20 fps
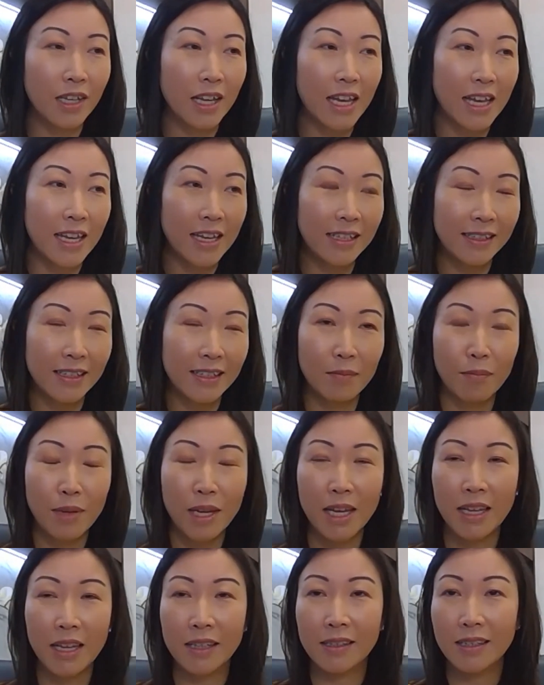aches and
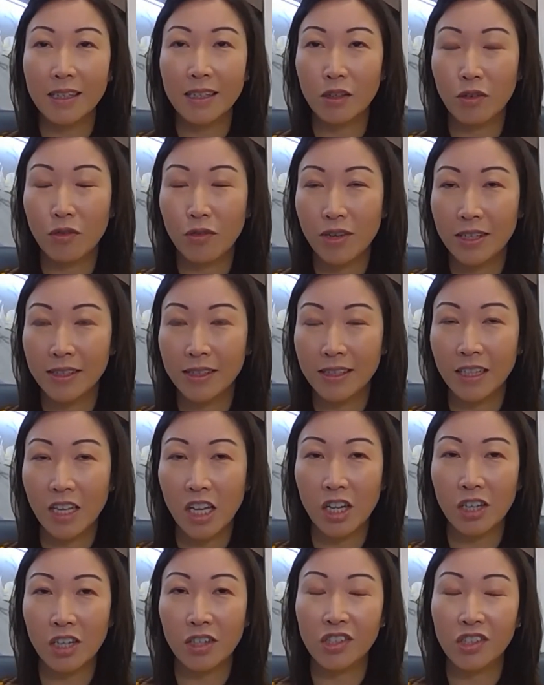pains, increasing
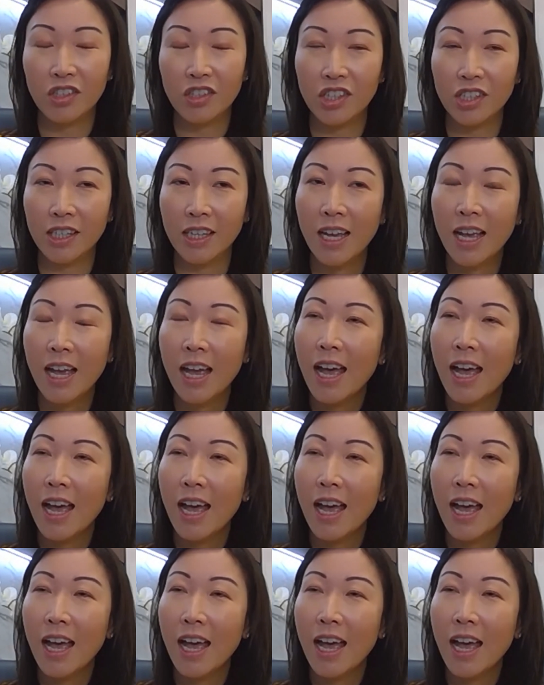energy?